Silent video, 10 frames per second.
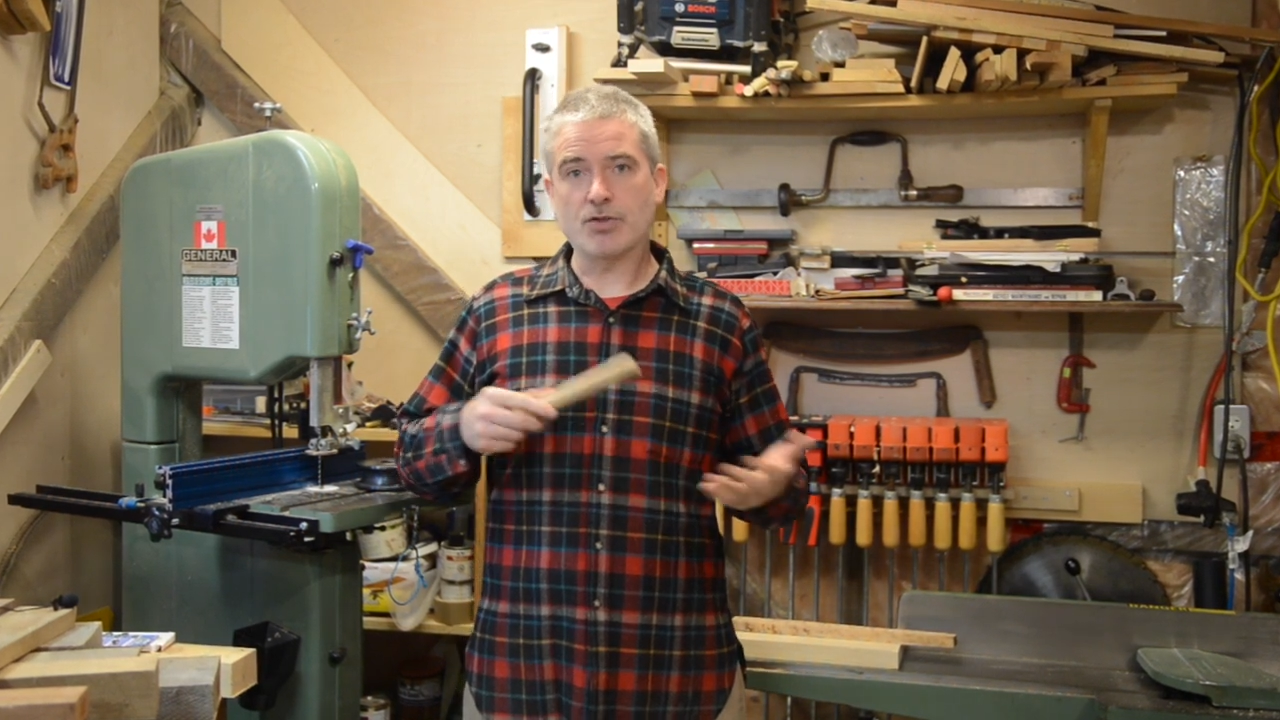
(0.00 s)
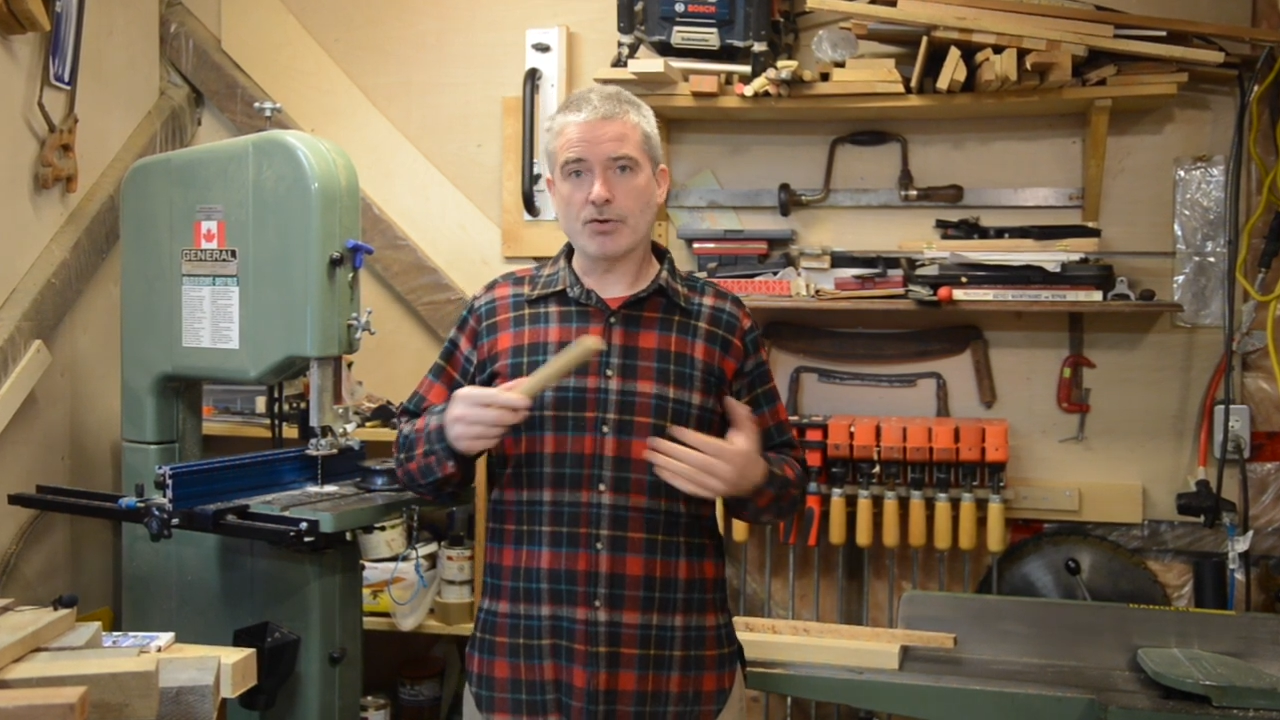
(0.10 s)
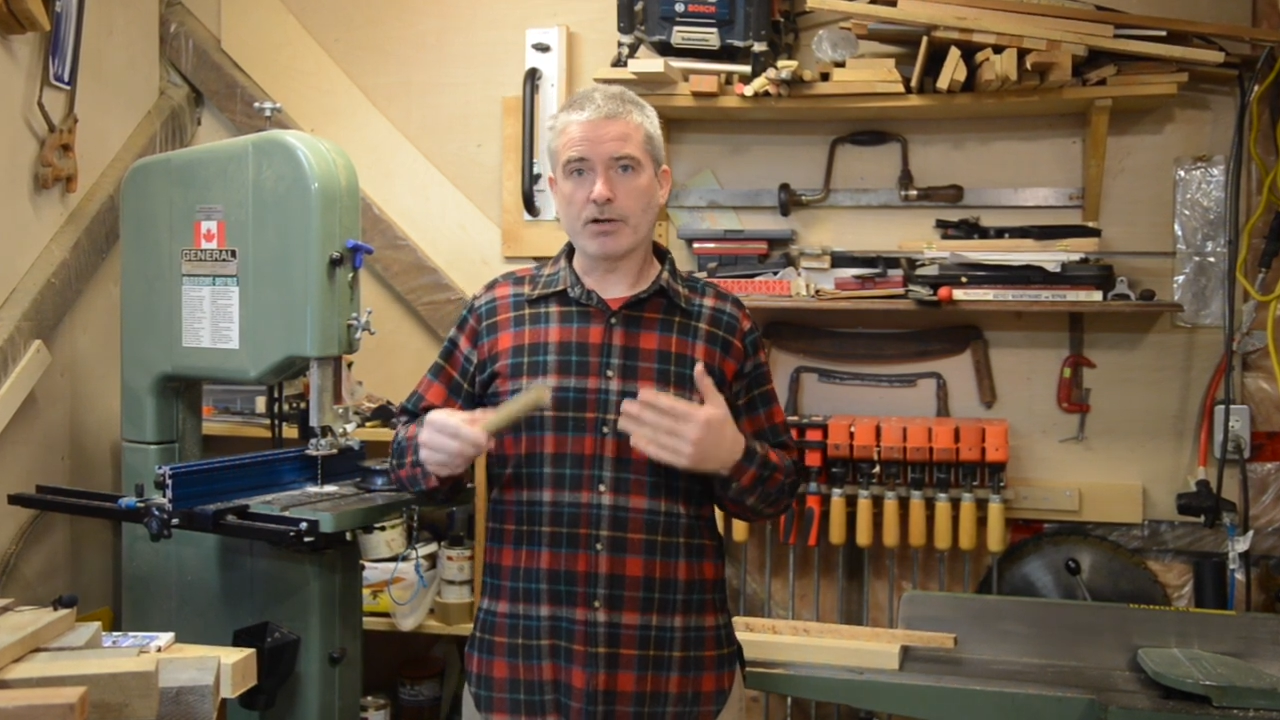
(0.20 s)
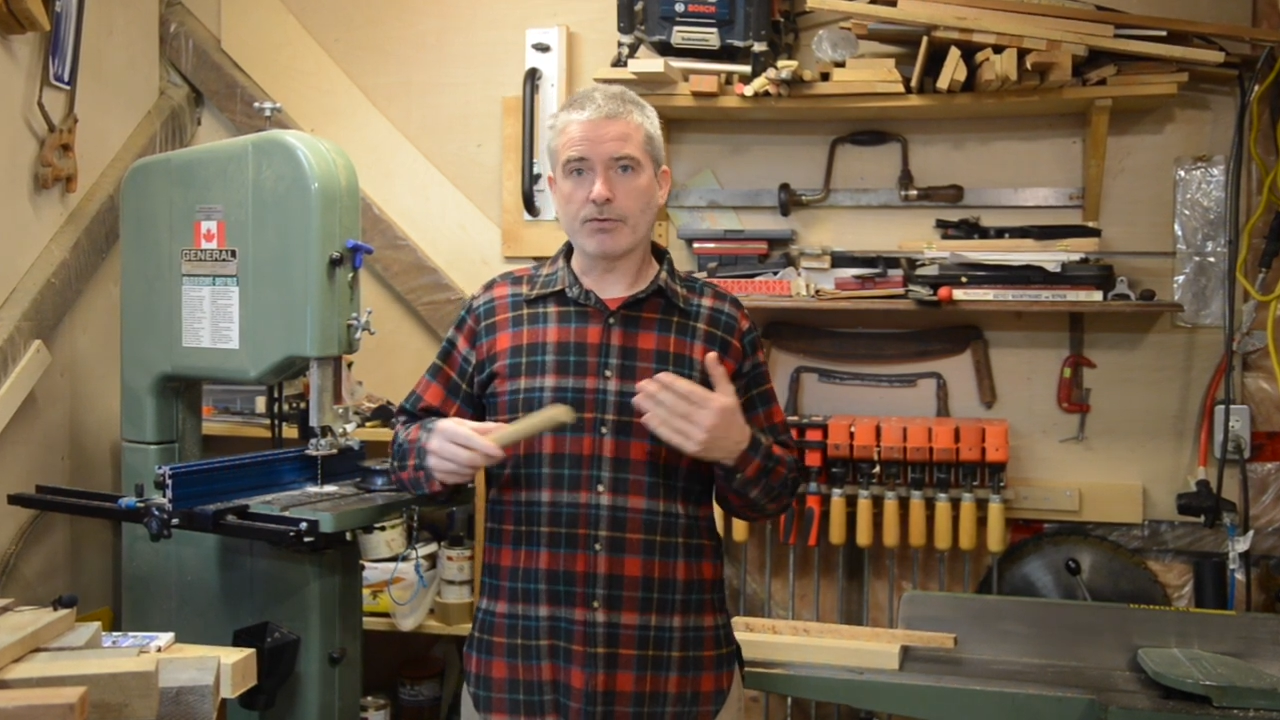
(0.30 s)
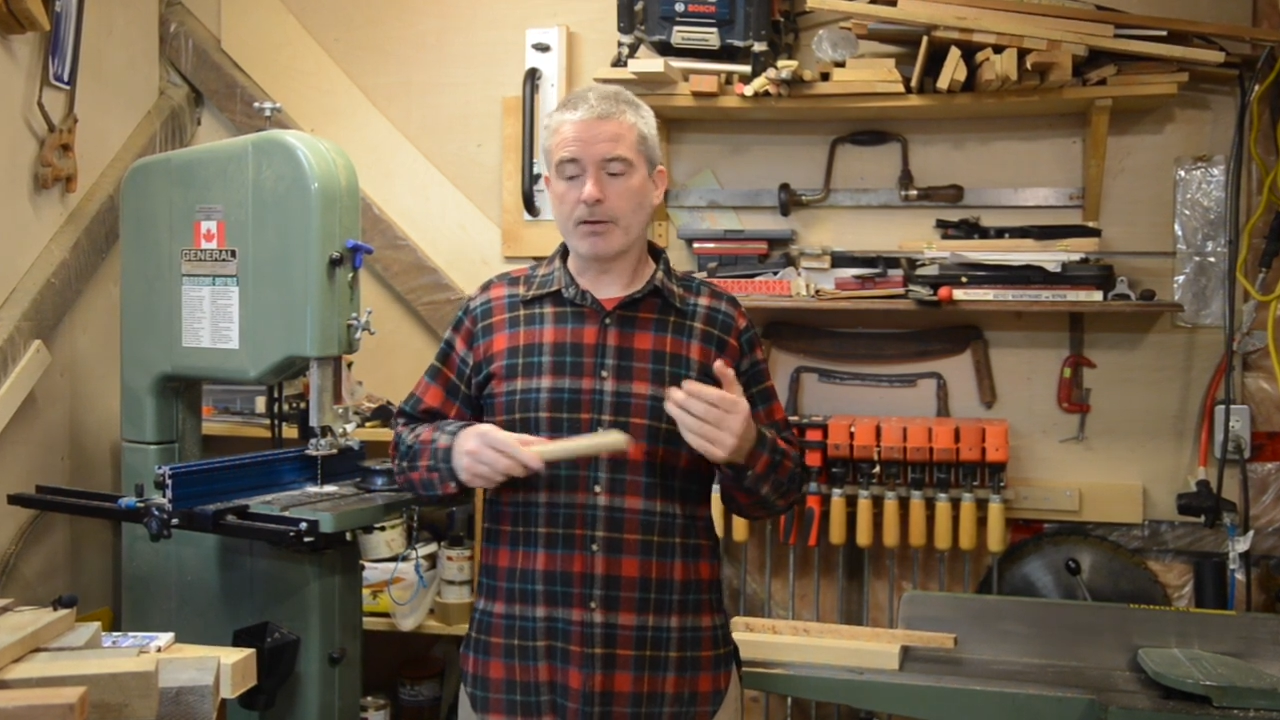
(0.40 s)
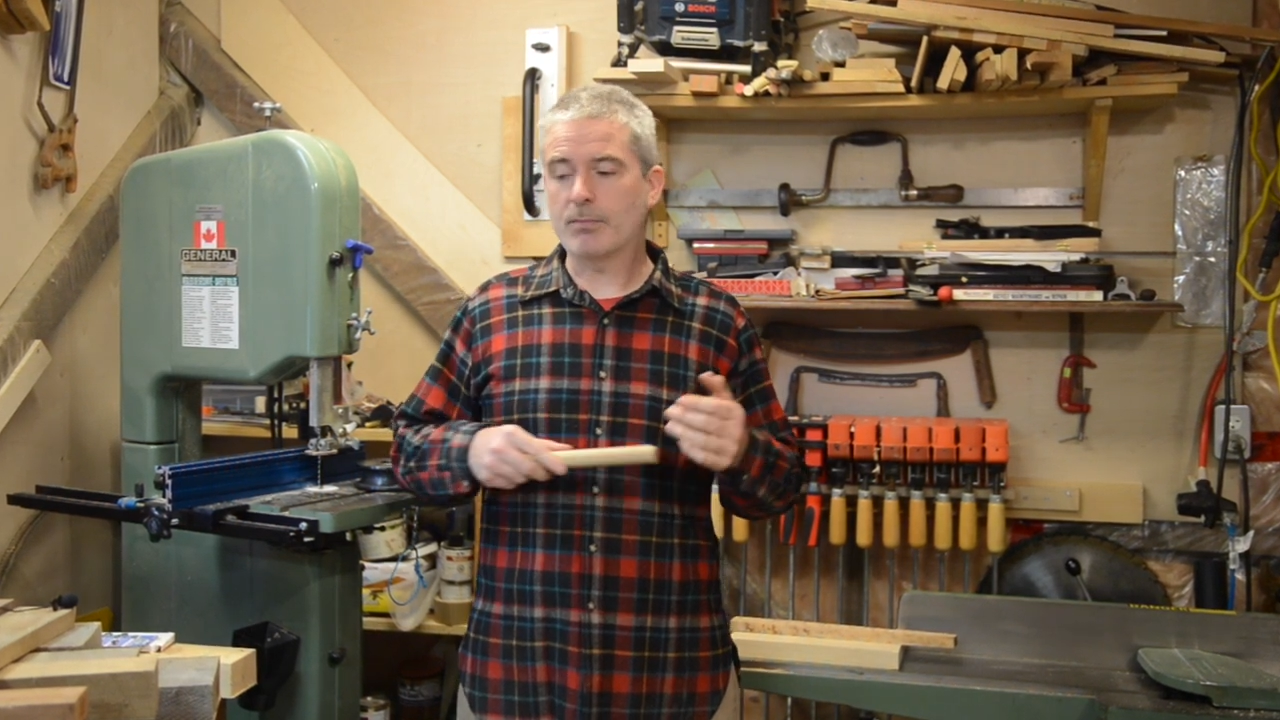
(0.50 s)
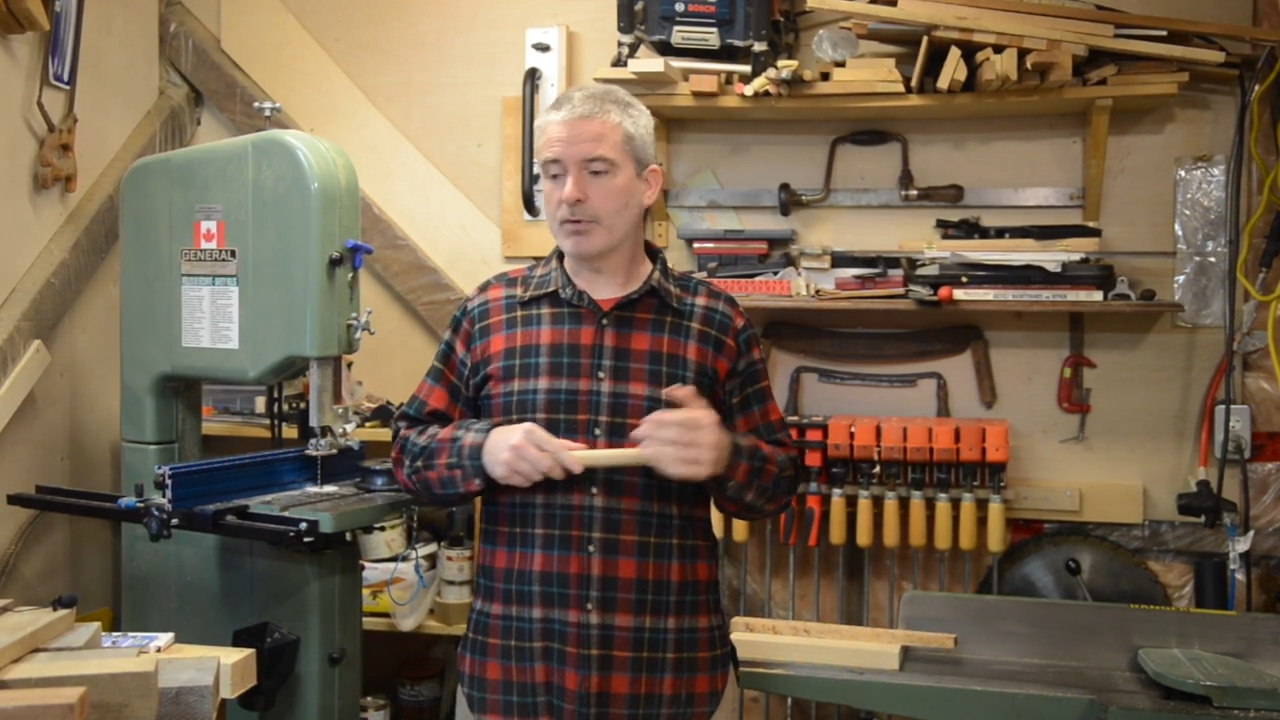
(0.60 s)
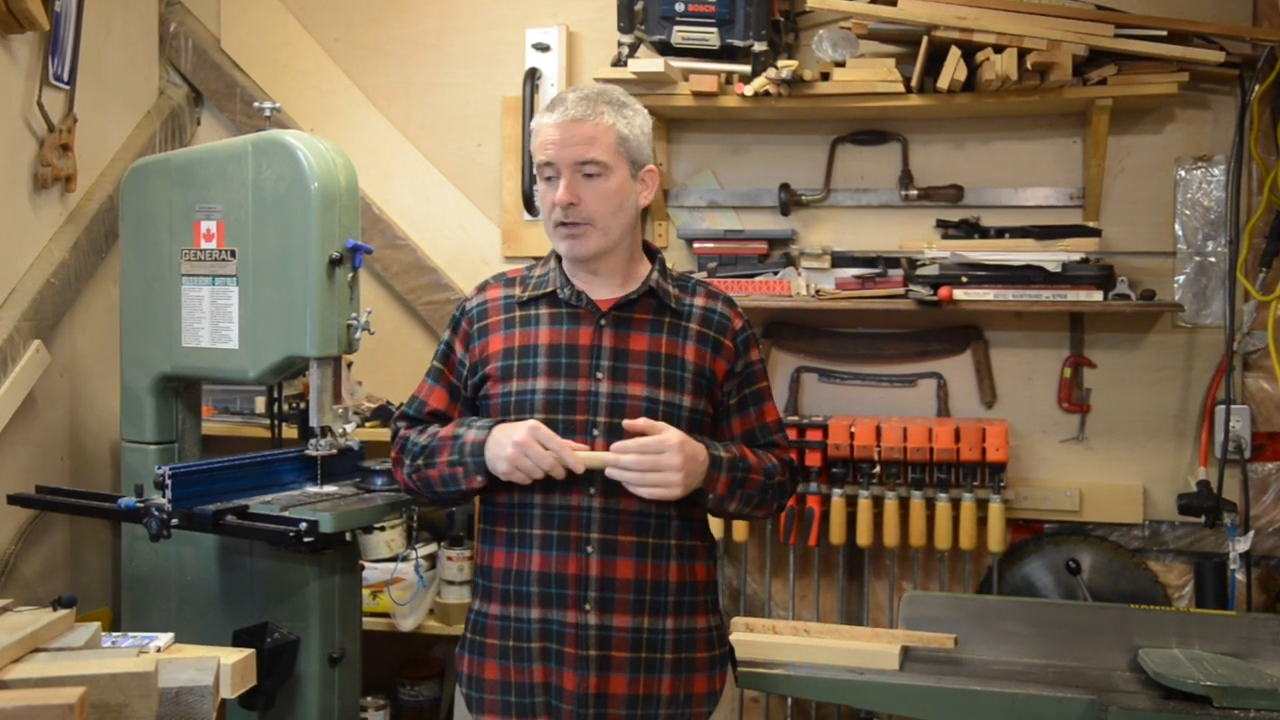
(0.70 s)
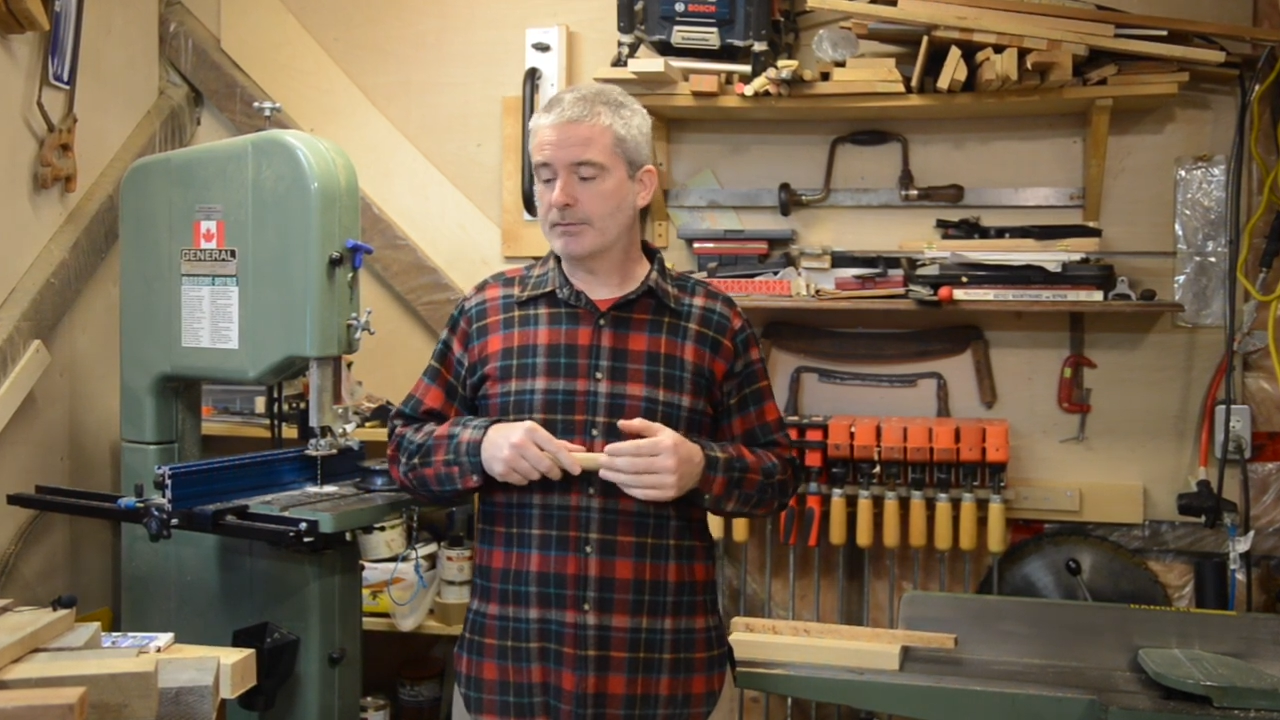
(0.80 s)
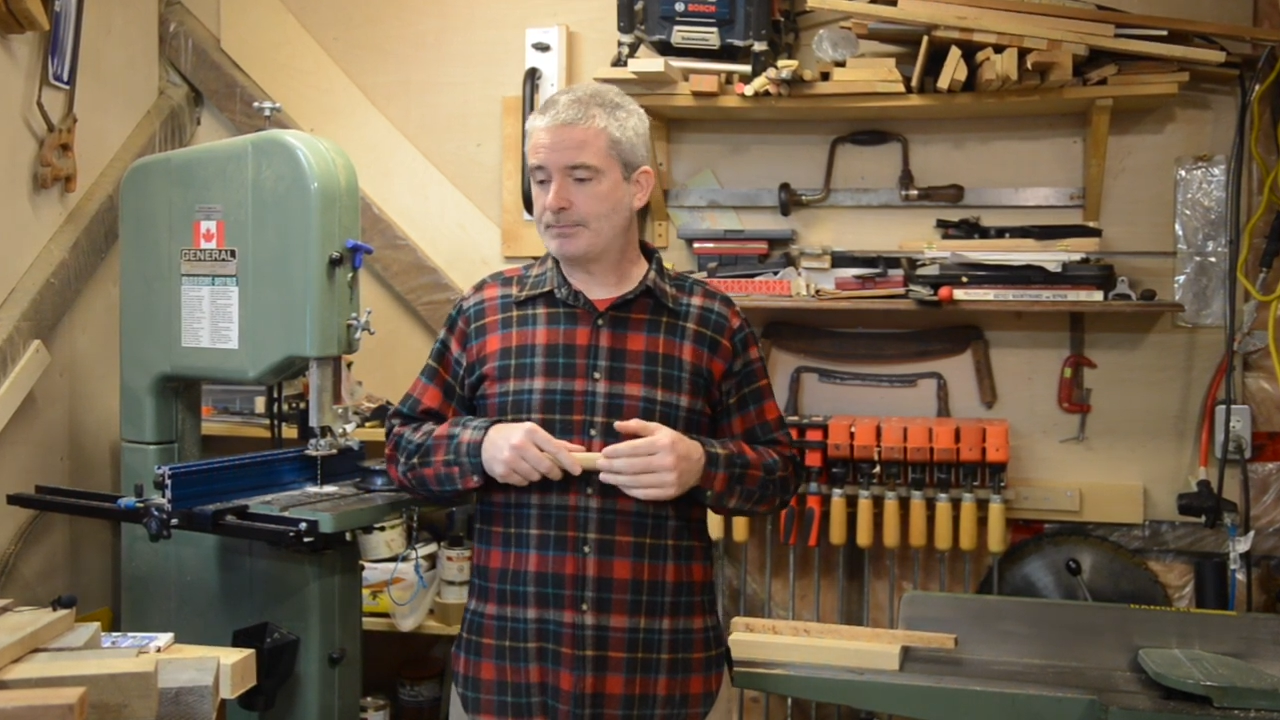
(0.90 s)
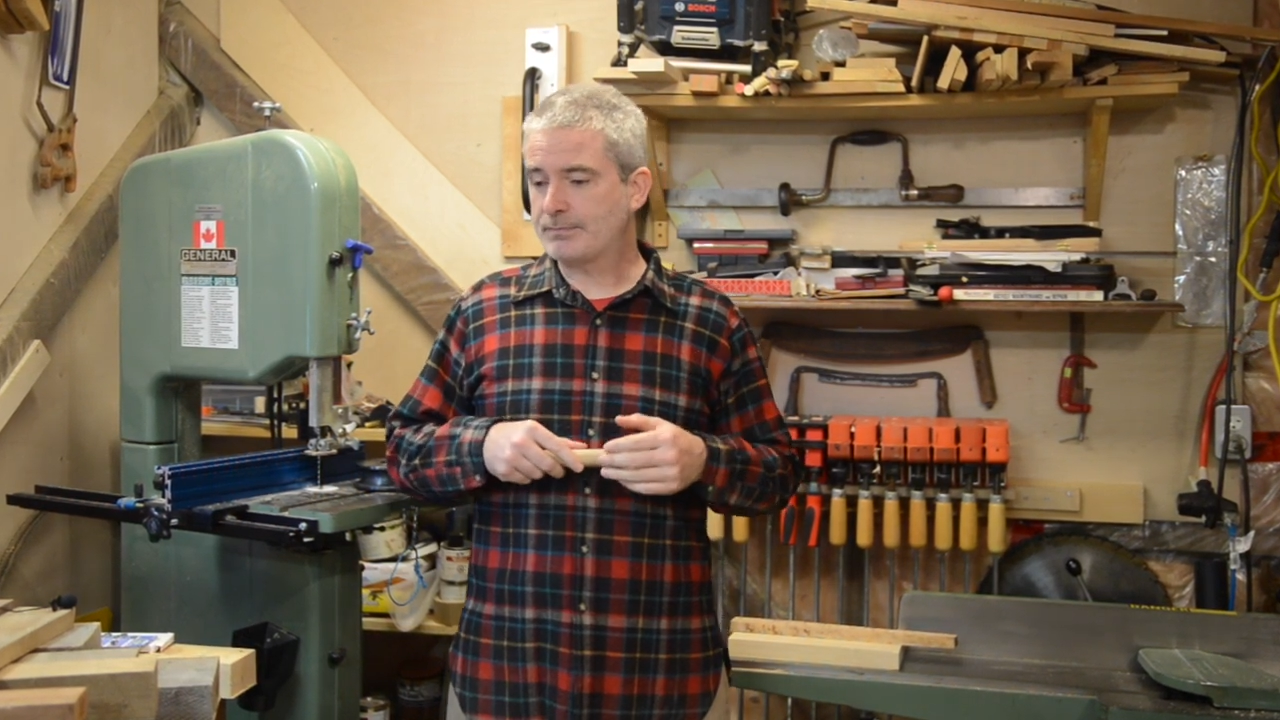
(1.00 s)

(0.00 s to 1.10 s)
joinery employed.